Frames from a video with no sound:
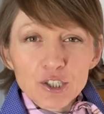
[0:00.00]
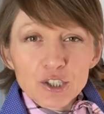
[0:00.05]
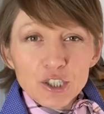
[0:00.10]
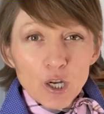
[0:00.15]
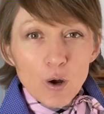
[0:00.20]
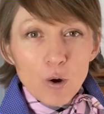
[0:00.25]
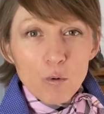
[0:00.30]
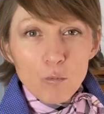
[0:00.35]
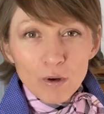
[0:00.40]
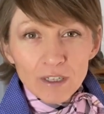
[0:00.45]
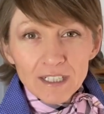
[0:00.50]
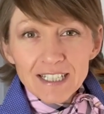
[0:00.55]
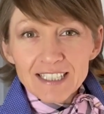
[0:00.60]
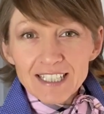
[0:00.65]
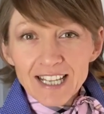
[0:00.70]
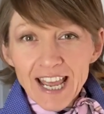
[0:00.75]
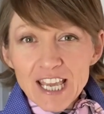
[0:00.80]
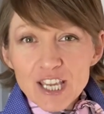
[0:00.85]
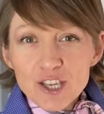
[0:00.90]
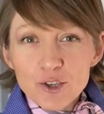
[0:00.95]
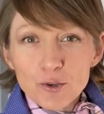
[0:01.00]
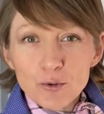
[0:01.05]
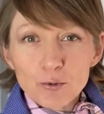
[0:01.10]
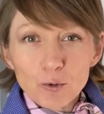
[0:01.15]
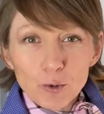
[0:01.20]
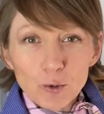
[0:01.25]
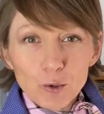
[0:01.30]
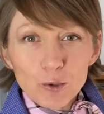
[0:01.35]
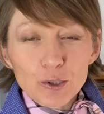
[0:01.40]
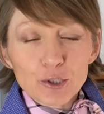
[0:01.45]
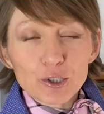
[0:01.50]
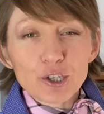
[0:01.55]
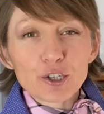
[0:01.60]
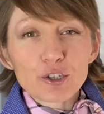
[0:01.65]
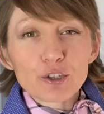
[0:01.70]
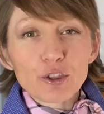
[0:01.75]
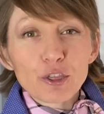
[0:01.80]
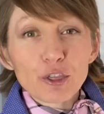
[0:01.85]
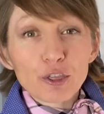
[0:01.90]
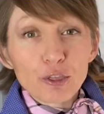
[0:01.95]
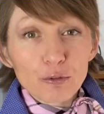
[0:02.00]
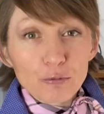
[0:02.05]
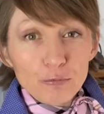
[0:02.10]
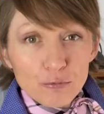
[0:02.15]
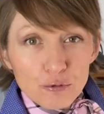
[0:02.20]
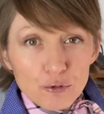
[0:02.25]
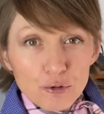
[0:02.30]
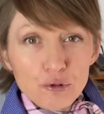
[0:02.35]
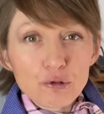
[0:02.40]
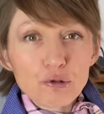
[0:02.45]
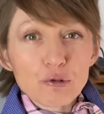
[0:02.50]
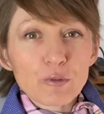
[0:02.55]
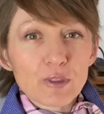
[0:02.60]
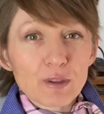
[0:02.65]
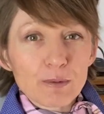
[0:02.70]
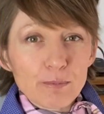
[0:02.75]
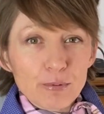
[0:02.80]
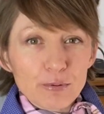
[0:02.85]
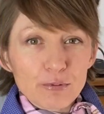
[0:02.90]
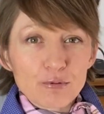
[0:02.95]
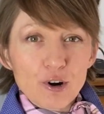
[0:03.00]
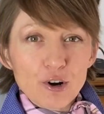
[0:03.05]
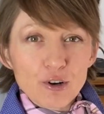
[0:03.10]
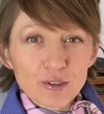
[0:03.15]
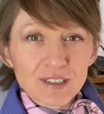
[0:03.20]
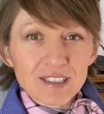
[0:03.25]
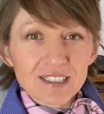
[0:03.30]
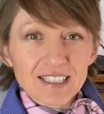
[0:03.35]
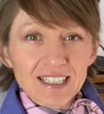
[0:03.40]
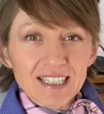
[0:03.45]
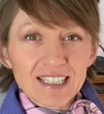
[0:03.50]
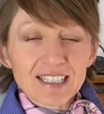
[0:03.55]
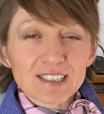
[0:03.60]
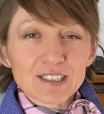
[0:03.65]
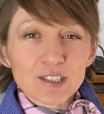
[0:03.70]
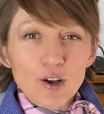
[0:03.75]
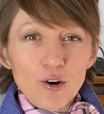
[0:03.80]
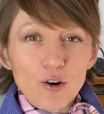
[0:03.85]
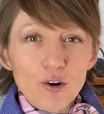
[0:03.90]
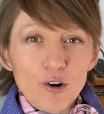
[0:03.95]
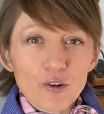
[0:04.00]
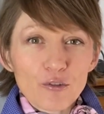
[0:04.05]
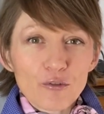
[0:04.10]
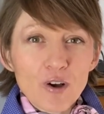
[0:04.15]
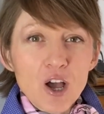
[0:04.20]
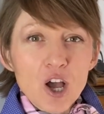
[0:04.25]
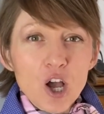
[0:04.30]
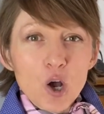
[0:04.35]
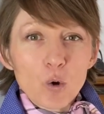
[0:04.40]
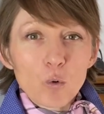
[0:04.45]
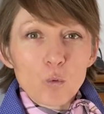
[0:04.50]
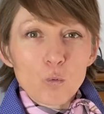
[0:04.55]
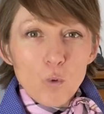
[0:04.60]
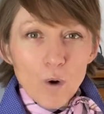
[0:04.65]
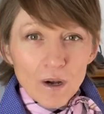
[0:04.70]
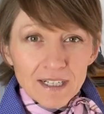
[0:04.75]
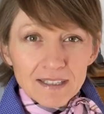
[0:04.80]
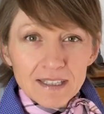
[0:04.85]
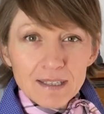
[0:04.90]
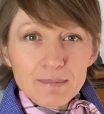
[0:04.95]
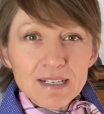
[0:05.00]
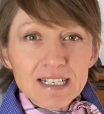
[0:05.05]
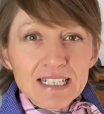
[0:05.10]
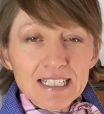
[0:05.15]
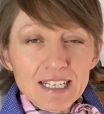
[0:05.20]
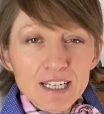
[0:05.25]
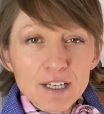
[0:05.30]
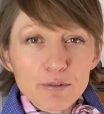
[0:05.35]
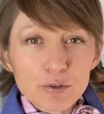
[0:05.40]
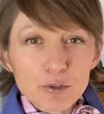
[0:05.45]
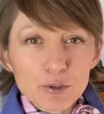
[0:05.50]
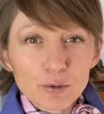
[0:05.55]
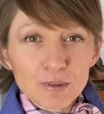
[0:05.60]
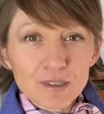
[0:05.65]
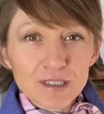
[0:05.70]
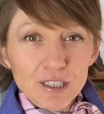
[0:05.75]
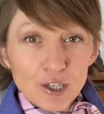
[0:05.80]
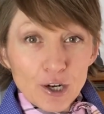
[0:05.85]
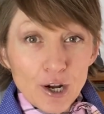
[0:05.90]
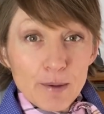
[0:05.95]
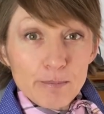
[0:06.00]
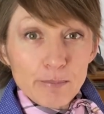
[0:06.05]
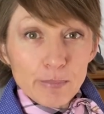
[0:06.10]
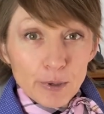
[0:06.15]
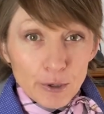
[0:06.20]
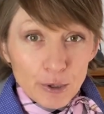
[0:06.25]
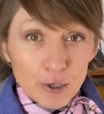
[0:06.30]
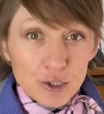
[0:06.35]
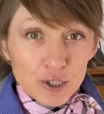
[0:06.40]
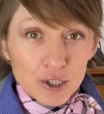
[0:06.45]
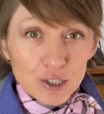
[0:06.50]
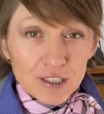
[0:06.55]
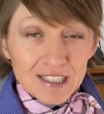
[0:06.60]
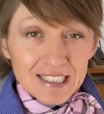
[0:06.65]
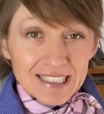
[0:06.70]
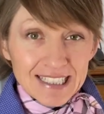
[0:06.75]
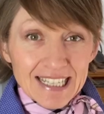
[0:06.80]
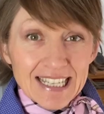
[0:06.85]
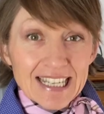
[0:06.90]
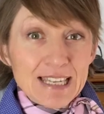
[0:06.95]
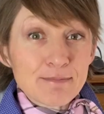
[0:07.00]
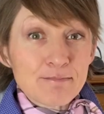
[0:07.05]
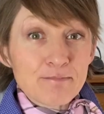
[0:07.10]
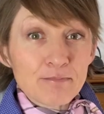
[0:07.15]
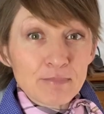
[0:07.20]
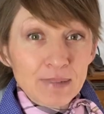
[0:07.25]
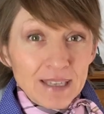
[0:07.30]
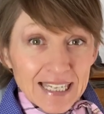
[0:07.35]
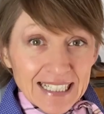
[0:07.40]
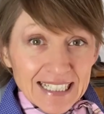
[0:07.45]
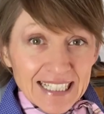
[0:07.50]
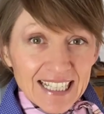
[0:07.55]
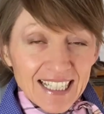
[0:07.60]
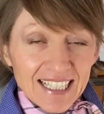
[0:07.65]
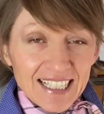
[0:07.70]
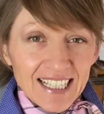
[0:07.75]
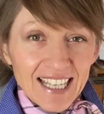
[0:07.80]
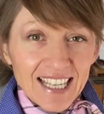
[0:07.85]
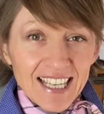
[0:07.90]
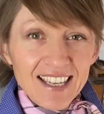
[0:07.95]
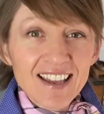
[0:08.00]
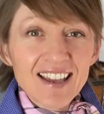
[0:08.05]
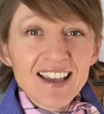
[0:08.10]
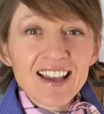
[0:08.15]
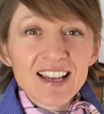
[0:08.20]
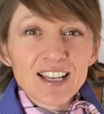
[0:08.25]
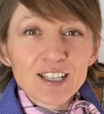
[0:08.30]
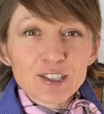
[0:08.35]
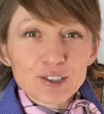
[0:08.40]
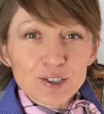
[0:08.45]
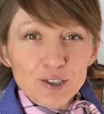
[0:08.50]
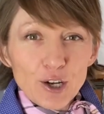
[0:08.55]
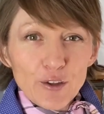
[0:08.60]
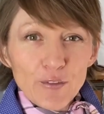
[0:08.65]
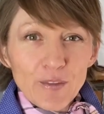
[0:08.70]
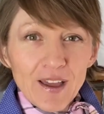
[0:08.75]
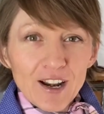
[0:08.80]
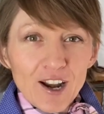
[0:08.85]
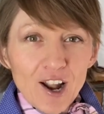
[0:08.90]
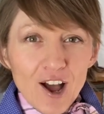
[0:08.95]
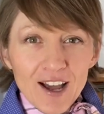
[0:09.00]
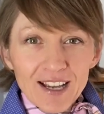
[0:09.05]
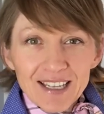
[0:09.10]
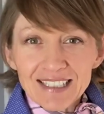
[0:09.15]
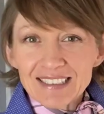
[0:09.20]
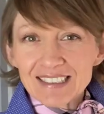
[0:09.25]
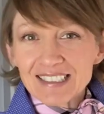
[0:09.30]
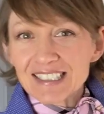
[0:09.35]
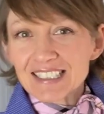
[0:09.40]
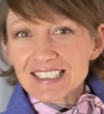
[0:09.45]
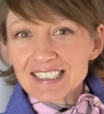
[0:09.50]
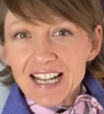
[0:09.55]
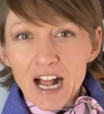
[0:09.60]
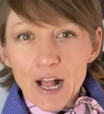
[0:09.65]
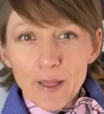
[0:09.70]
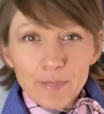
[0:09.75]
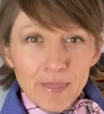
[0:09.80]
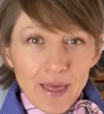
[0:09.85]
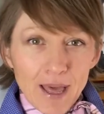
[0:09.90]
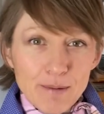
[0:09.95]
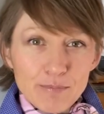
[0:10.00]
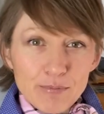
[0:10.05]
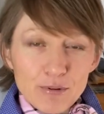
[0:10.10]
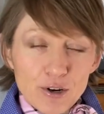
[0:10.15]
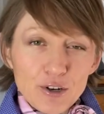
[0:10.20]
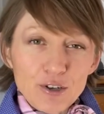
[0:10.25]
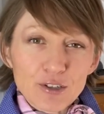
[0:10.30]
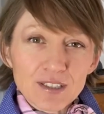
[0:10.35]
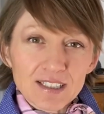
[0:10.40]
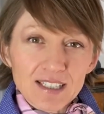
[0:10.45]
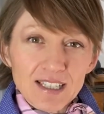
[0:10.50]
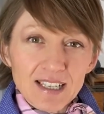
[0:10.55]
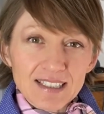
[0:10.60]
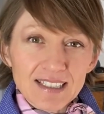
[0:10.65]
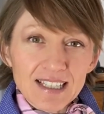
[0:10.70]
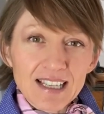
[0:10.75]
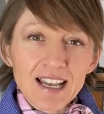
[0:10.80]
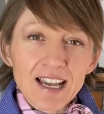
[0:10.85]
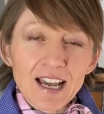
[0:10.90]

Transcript: So I want to take you also through the process of what are the materials that I purchased immediately so that I can start that process.